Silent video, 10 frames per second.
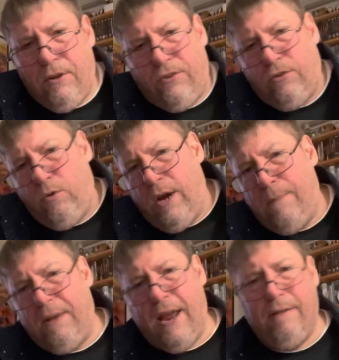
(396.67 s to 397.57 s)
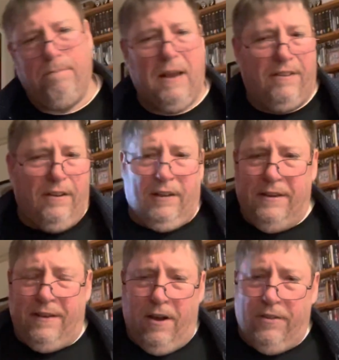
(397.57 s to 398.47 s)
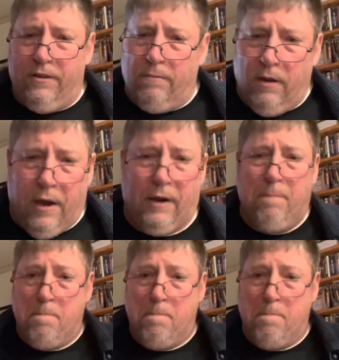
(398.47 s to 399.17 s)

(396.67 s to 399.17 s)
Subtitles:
script and basically tells him, look,